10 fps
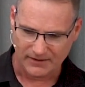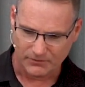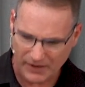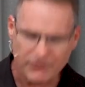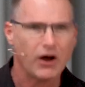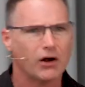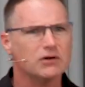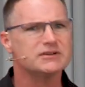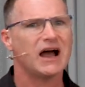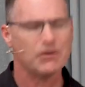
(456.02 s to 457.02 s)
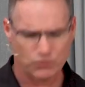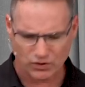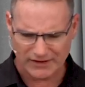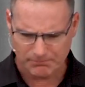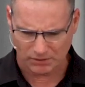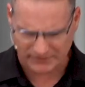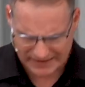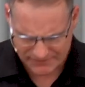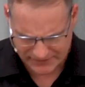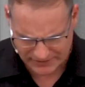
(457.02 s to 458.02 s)
We have a hard time really
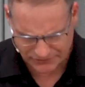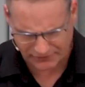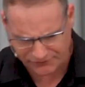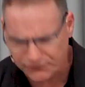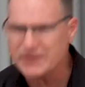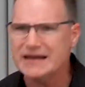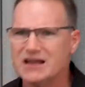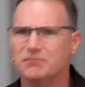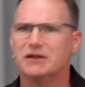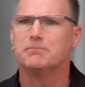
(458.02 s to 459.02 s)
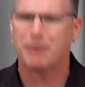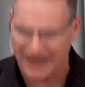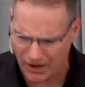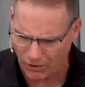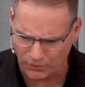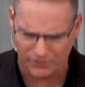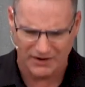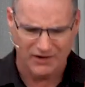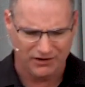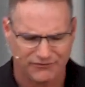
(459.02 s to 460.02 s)
believing in the freedom and power
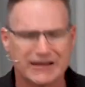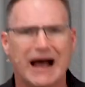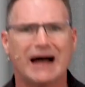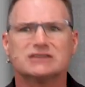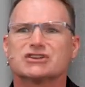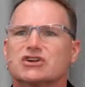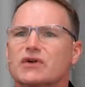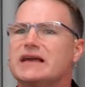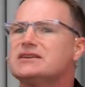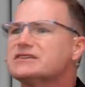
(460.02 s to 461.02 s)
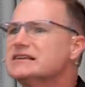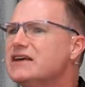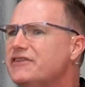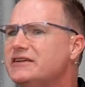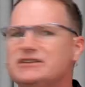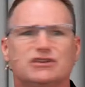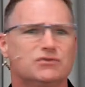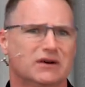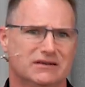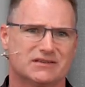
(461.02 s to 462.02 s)
of God's grace given to
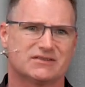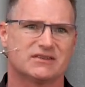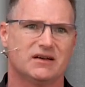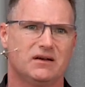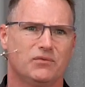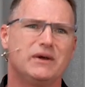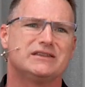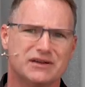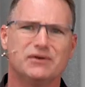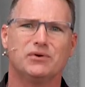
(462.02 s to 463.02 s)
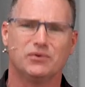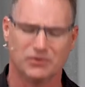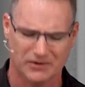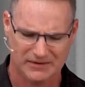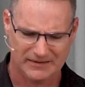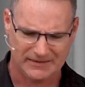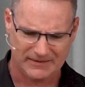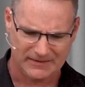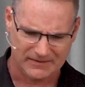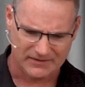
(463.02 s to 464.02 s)
us. We do
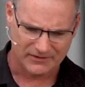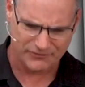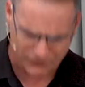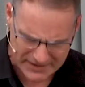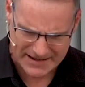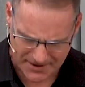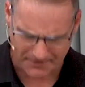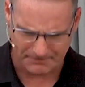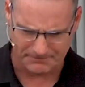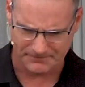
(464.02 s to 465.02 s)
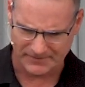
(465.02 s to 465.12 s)
freedom.